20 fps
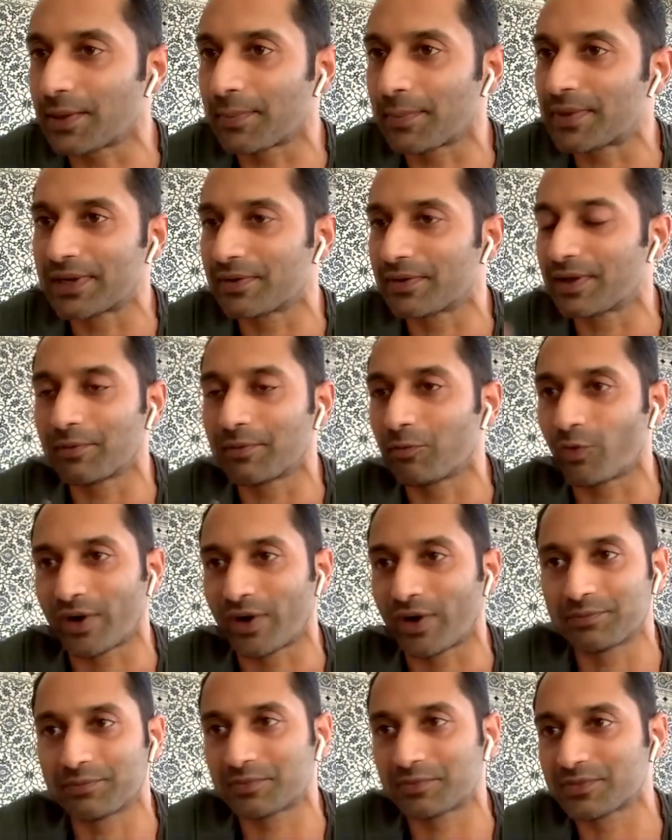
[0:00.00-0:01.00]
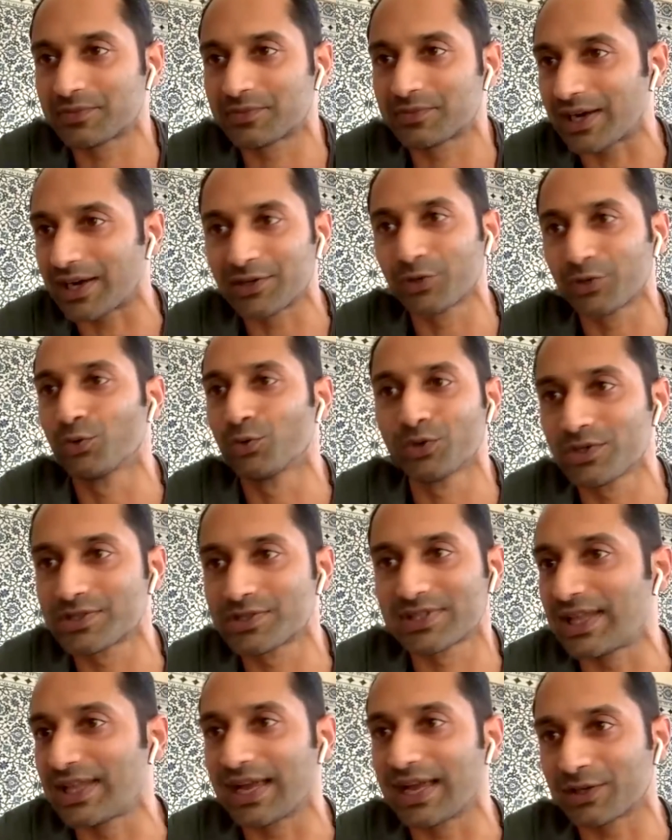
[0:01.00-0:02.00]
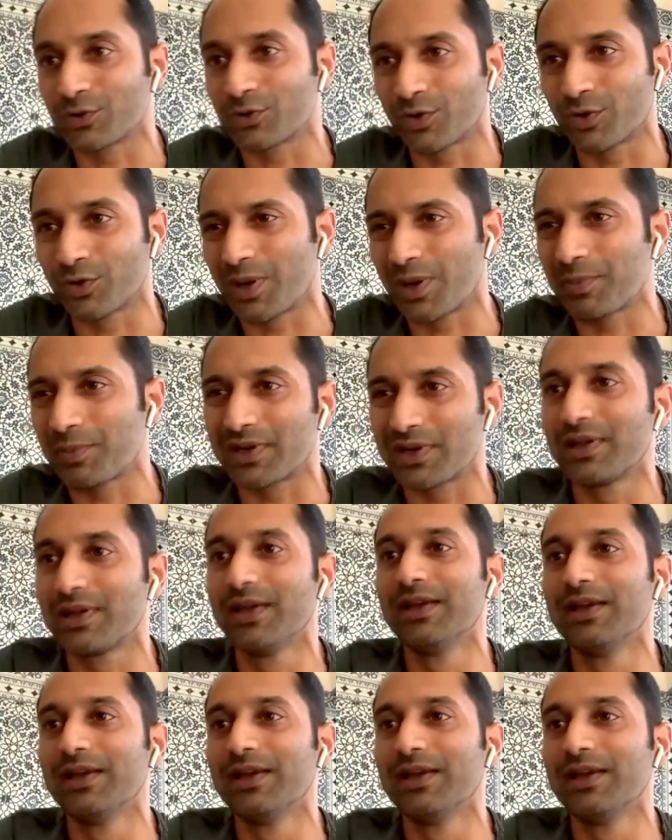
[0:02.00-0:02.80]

I mean, what I try to do is that. You know, I mean,